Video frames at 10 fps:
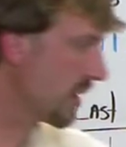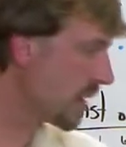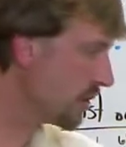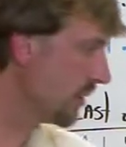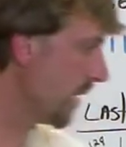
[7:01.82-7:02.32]

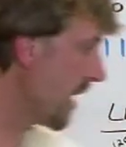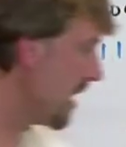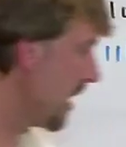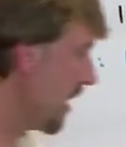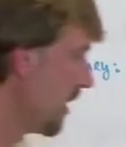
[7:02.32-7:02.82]
section right
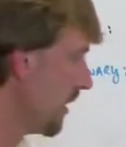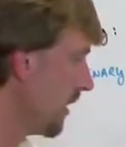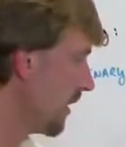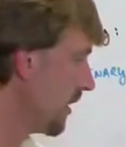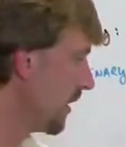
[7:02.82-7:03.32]
here,
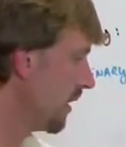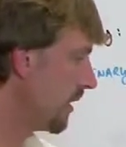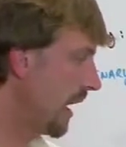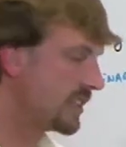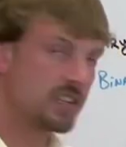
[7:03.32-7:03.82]

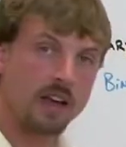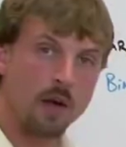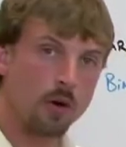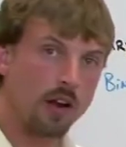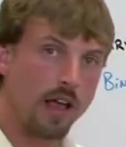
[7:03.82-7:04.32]
that's a
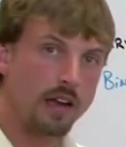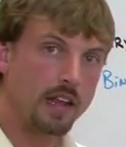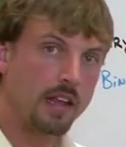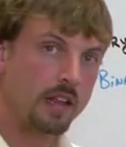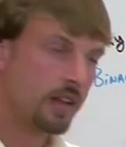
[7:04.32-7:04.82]
network ID.